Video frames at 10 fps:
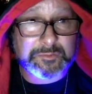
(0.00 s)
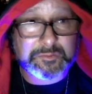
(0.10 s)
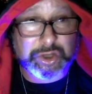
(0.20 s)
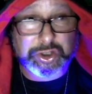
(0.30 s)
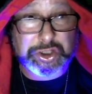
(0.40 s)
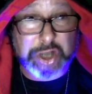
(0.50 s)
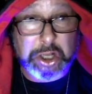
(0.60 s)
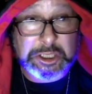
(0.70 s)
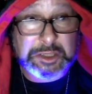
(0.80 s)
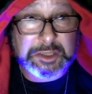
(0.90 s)
start
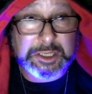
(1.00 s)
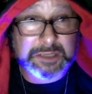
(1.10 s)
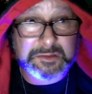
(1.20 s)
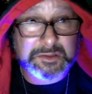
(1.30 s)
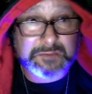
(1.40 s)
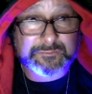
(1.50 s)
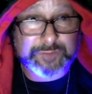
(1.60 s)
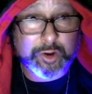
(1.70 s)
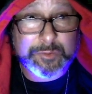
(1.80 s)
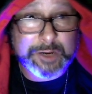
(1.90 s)
juggling things
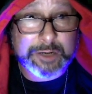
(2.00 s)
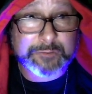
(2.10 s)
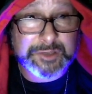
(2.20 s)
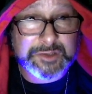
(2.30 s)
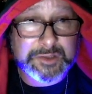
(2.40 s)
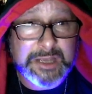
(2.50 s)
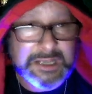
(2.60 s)
for no apparent reason.